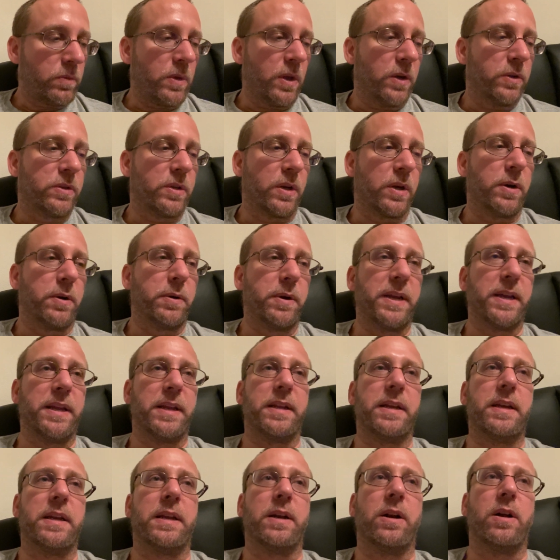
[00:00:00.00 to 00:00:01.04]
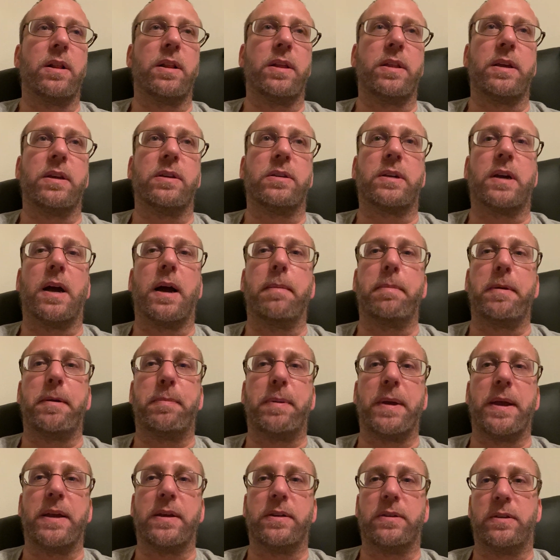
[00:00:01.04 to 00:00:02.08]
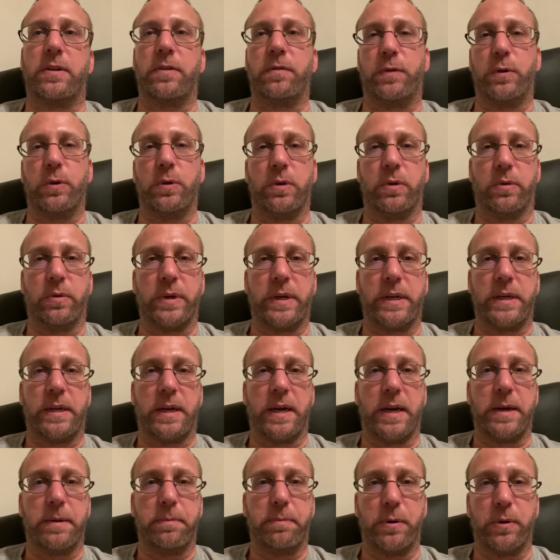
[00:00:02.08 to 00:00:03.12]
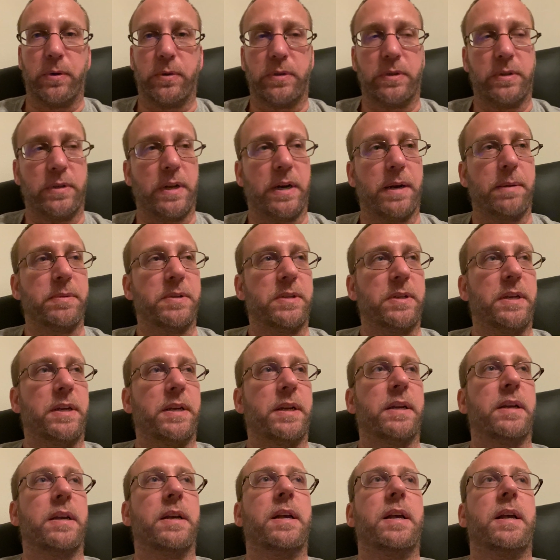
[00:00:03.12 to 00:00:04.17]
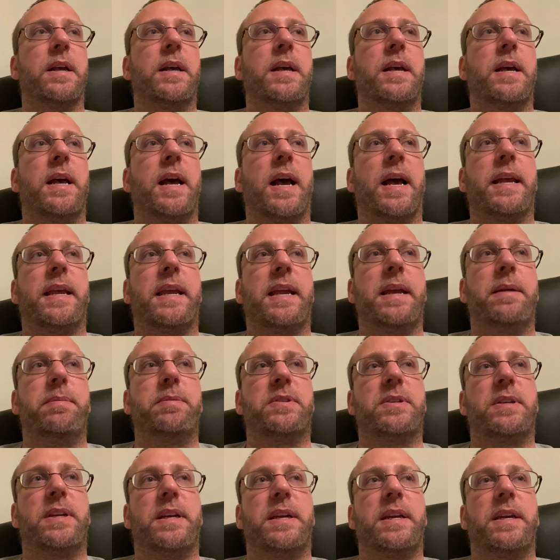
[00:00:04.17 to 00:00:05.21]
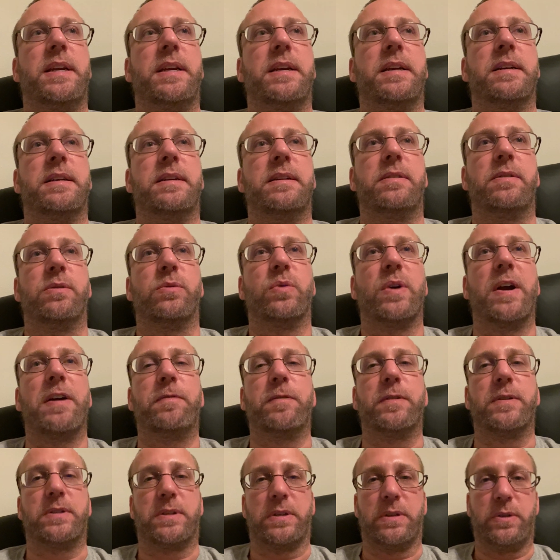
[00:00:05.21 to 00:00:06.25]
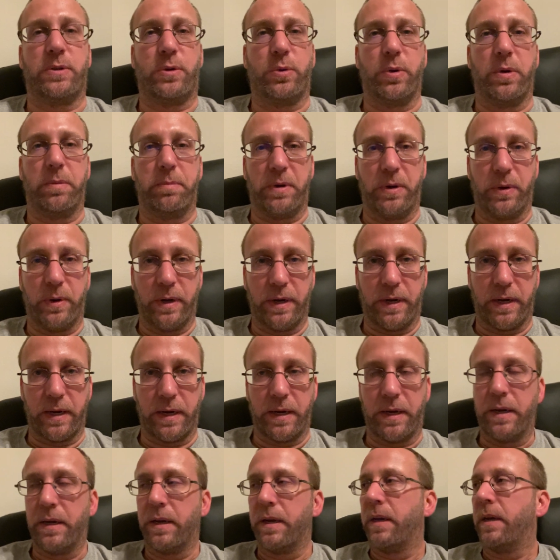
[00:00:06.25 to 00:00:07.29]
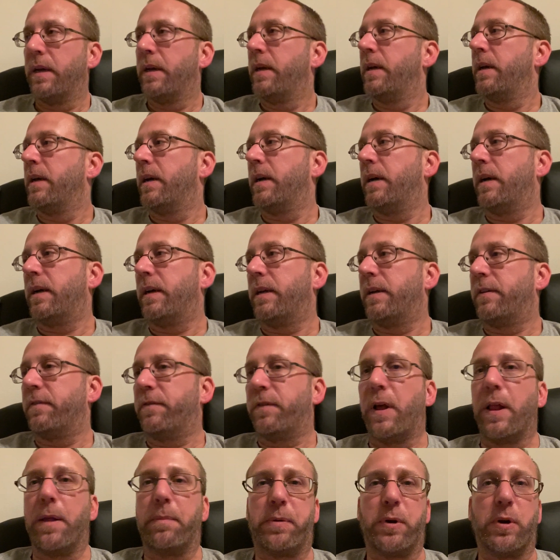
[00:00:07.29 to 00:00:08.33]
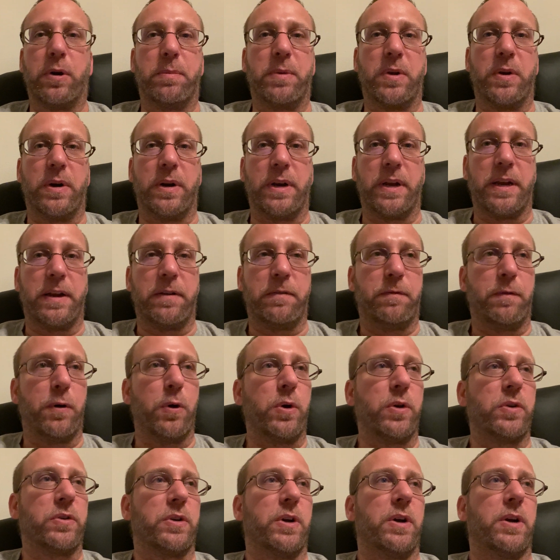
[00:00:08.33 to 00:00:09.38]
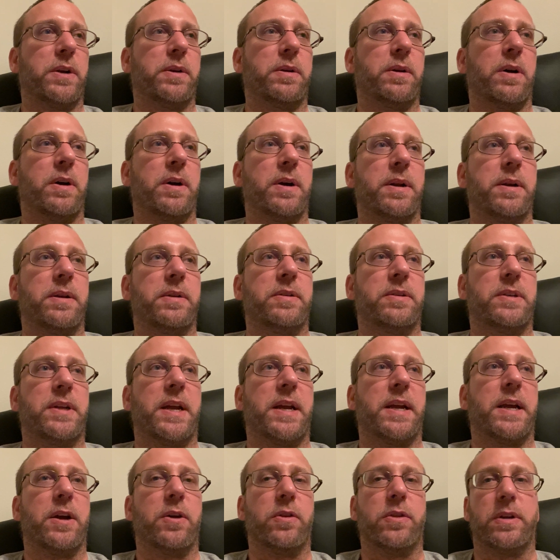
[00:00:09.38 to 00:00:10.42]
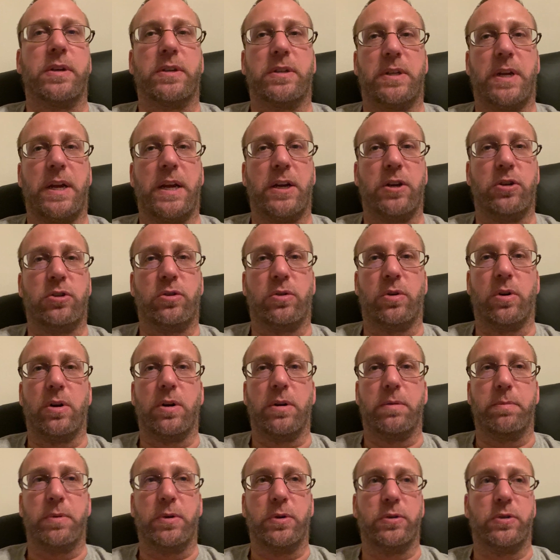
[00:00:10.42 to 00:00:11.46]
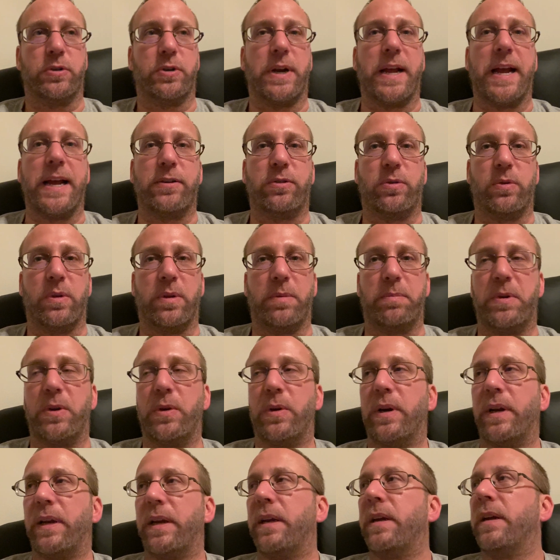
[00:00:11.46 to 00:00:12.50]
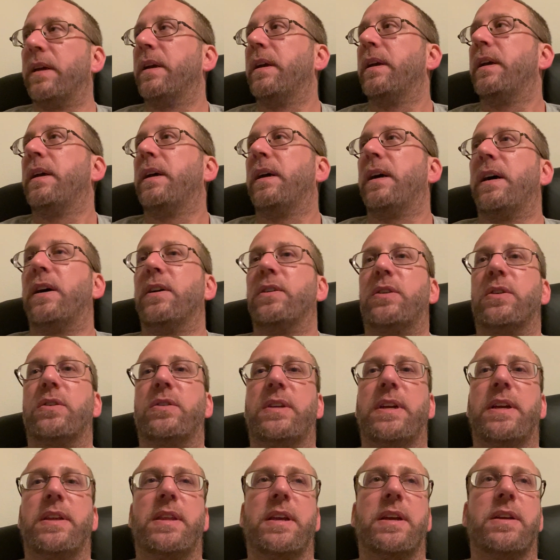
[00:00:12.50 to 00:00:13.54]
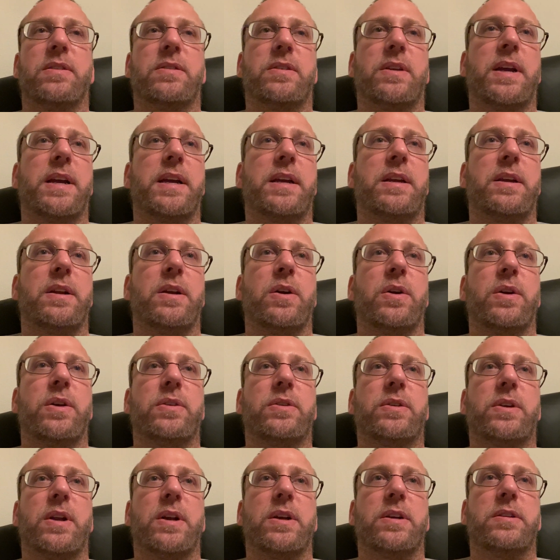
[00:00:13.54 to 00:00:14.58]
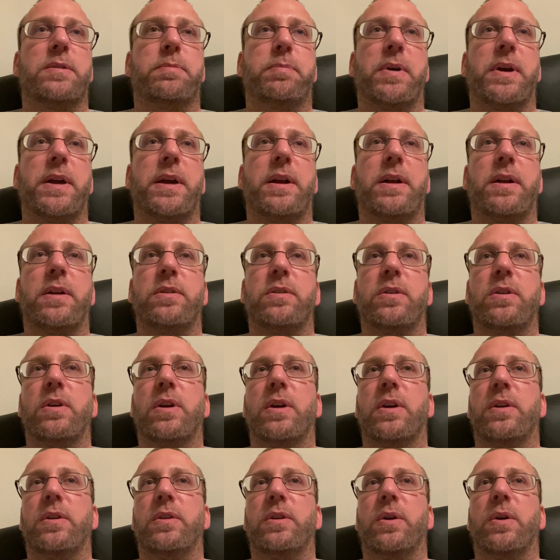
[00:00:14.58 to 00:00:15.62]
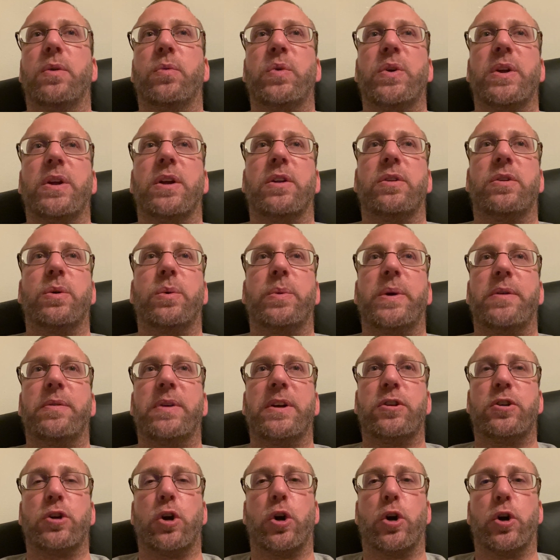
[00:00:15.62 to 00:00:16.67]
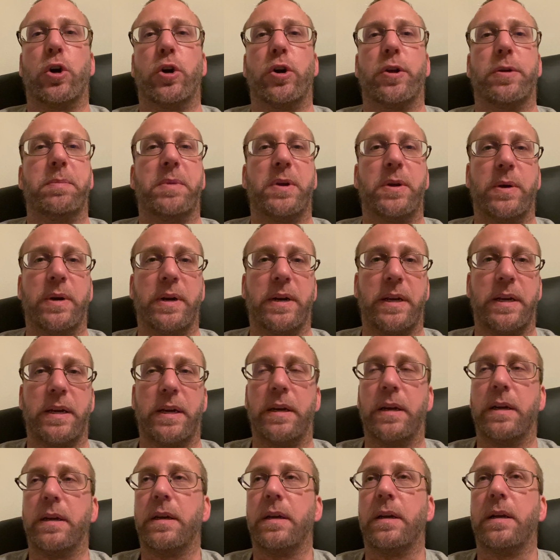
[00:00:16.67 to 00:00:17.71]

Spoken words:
So in all of these copy paste, if you agree, kind of posts that I'm seeing, I keep seeing references to immunity. Develop your immunity. Focus on staying healthy, staying strong. Build your natural immunity. I also see things like, it's going to spread until we reach herd immunity.